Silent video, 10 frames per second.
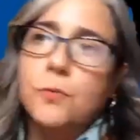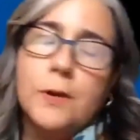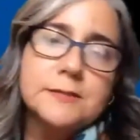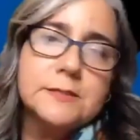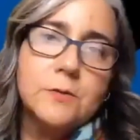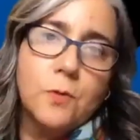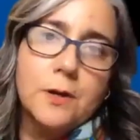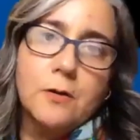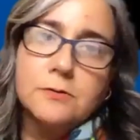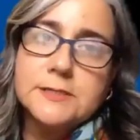
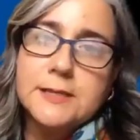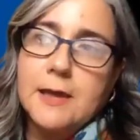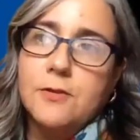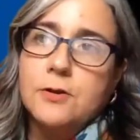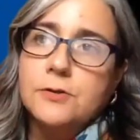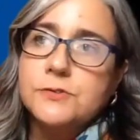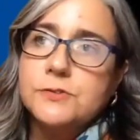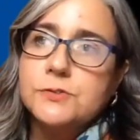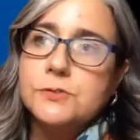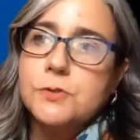21 altogether,
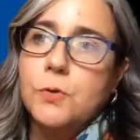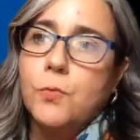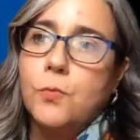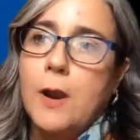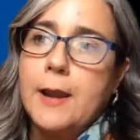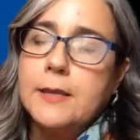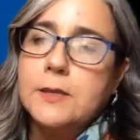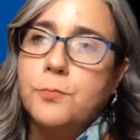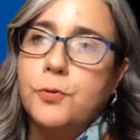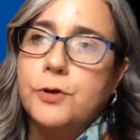so I
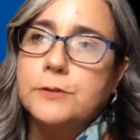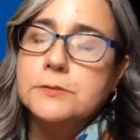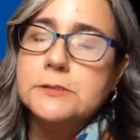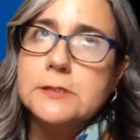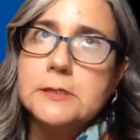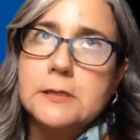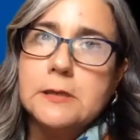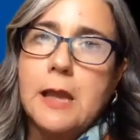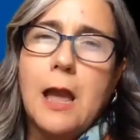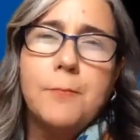can put,
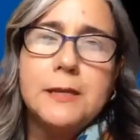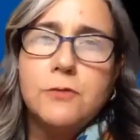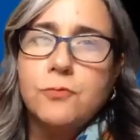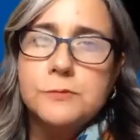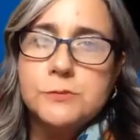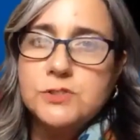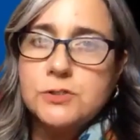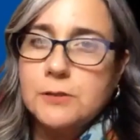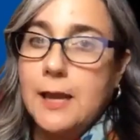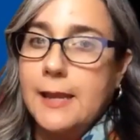how many rooms would
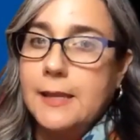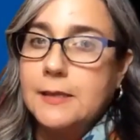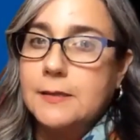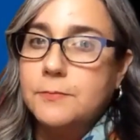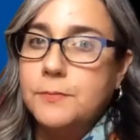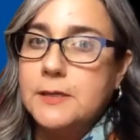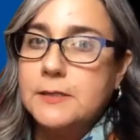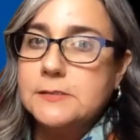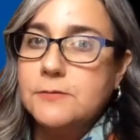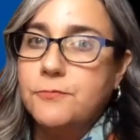you like?
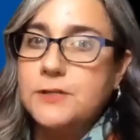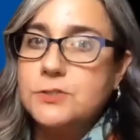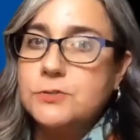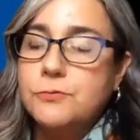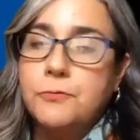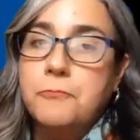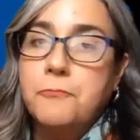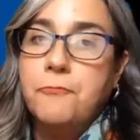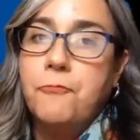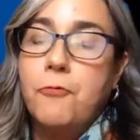Because if we do
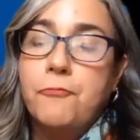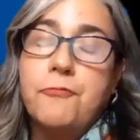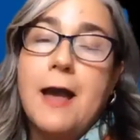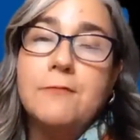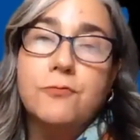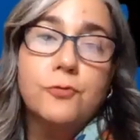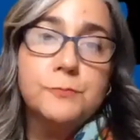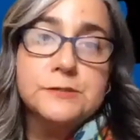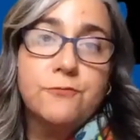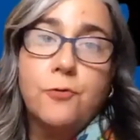five
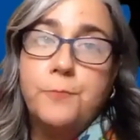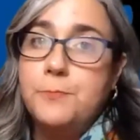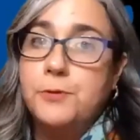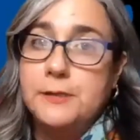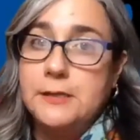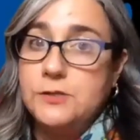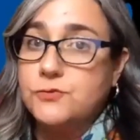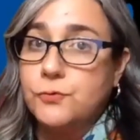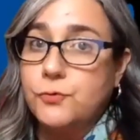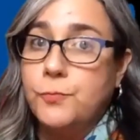rooms, four people in
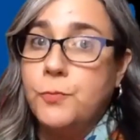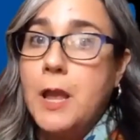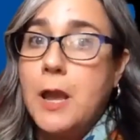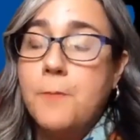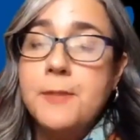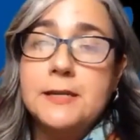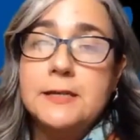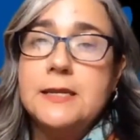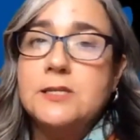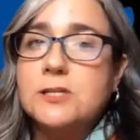each room, a minute
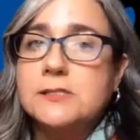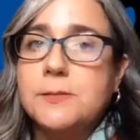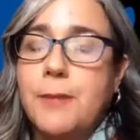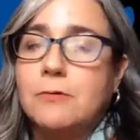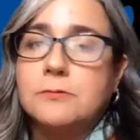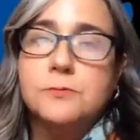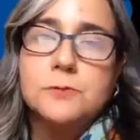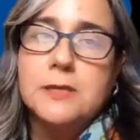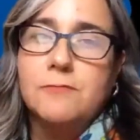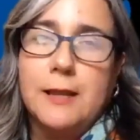each, that's about,
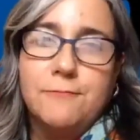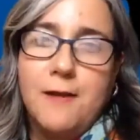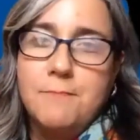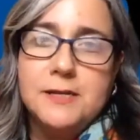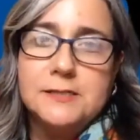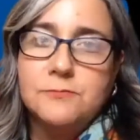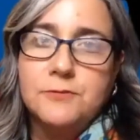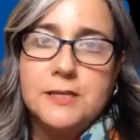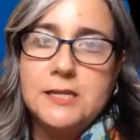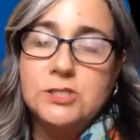we'll give like 5 minutes for
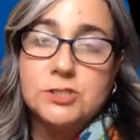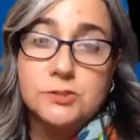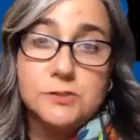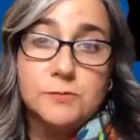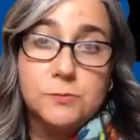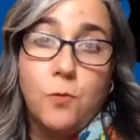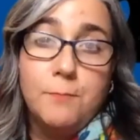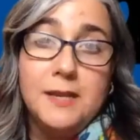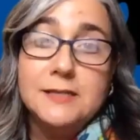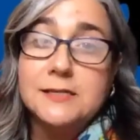each. So it's
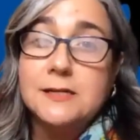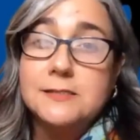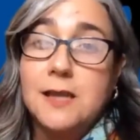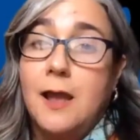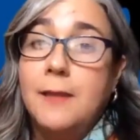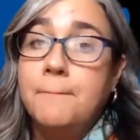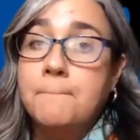1 minute at a time.